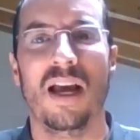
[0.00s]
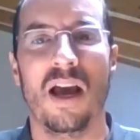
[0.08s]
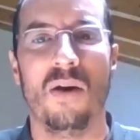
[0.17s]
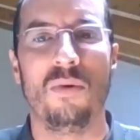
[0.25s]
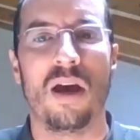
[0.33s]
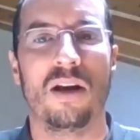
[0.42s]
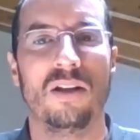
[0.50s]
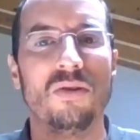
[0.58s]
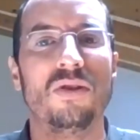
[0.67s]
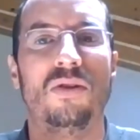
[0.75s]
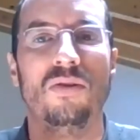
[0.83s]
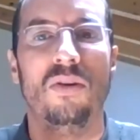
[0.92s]
We are
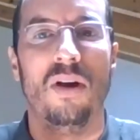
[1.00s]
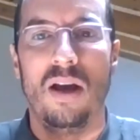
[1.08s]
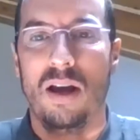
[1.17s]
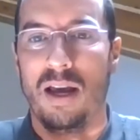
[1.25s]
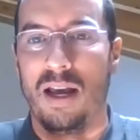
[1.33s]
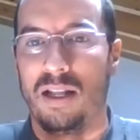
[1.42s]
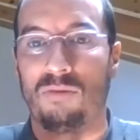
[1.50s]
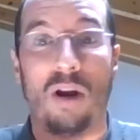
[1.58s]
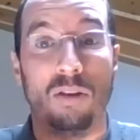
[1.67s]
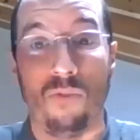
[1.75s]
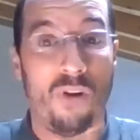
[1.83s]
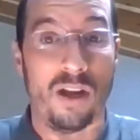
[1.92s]
used to try
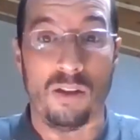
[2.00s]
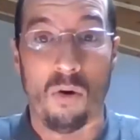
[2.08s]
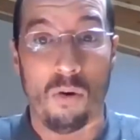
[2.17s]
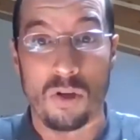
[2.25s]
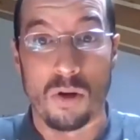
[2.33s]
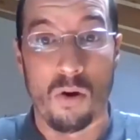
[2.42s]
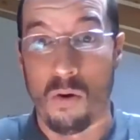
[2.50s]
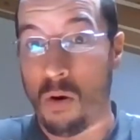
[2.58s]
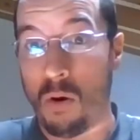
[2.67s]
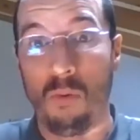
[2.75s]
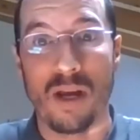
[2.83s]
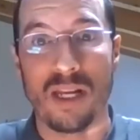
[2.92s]
to find
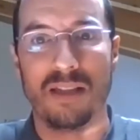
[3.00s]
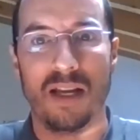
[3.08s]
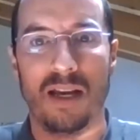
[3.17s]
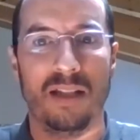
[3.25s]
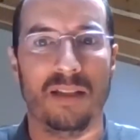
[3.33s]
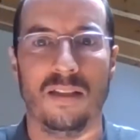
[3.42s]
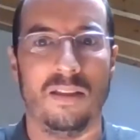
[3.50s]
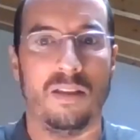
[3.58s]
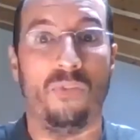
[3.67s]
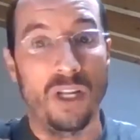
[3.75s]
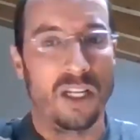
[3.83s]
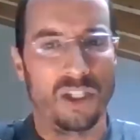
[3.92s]
always the
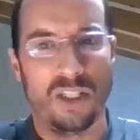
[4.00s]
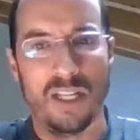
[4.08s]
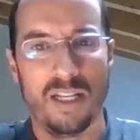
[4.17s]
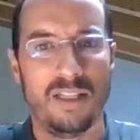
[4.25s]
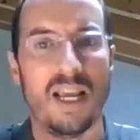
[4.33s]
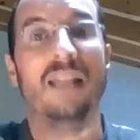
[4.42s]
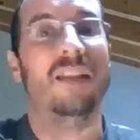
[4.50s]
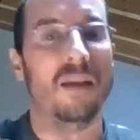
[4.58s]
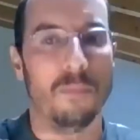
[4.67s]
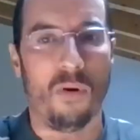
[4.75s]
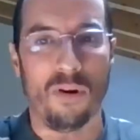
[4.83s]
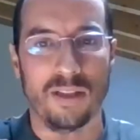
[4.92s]
finish, the
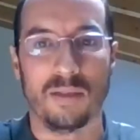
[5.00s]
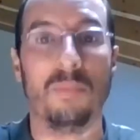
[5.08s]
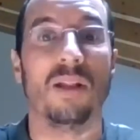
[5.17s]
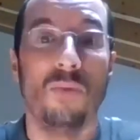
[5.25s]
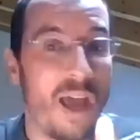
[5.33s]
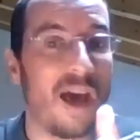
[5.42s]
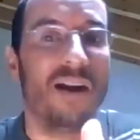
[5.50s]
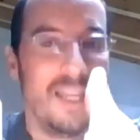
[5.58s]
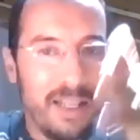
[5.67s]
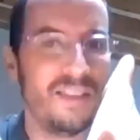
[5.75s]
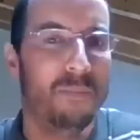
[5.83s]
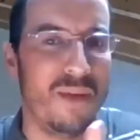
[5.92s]
ending point, but we are
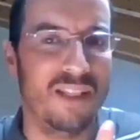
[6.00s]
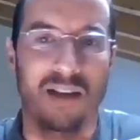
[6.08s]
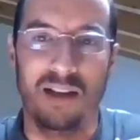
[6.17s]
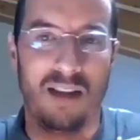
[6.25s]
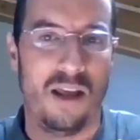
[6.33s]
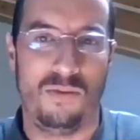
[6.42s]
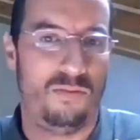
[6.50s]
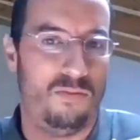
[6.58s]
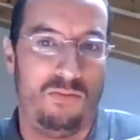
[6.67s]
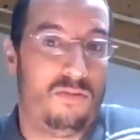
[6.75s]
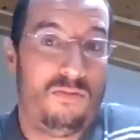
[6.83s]
in the middle, and